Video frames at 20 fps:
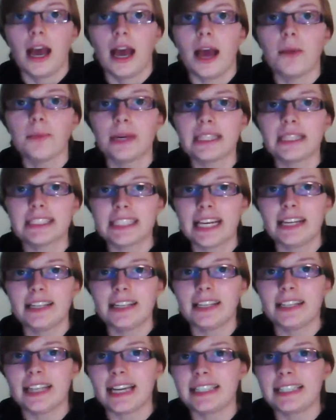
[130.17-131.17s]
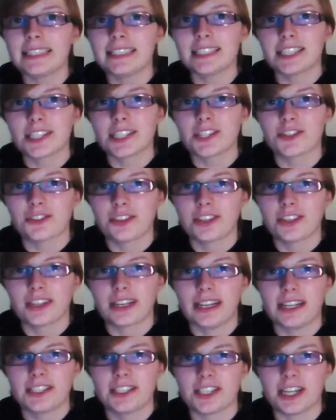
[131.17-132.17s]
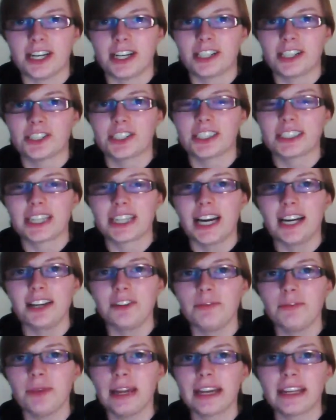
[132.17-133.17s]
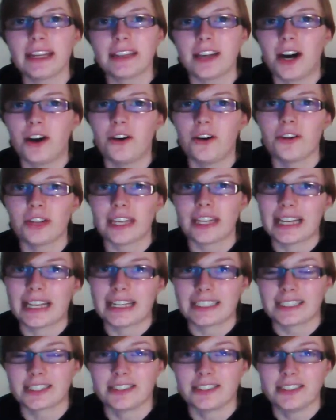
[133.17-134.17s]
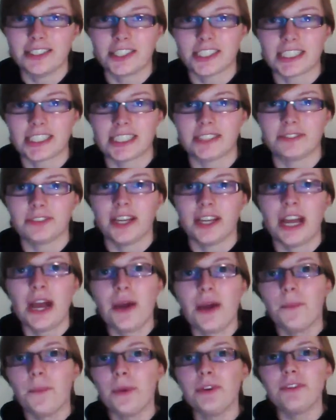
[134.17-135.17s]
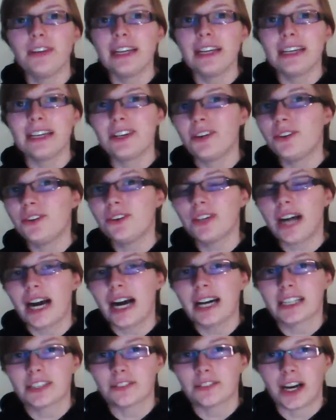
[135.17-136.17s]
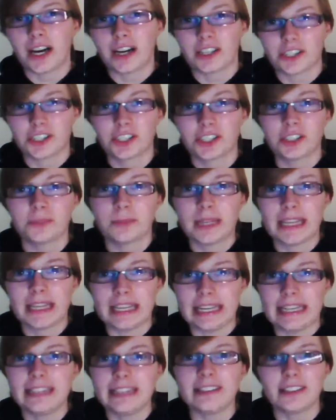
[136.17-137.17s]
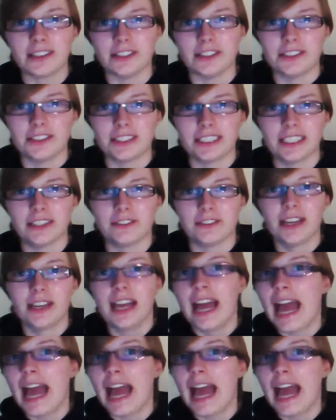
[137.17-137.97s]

And by saying that that isn't true glitch art, she's kind of making the whole thing exclusive, when really all kind of art should be inclusive.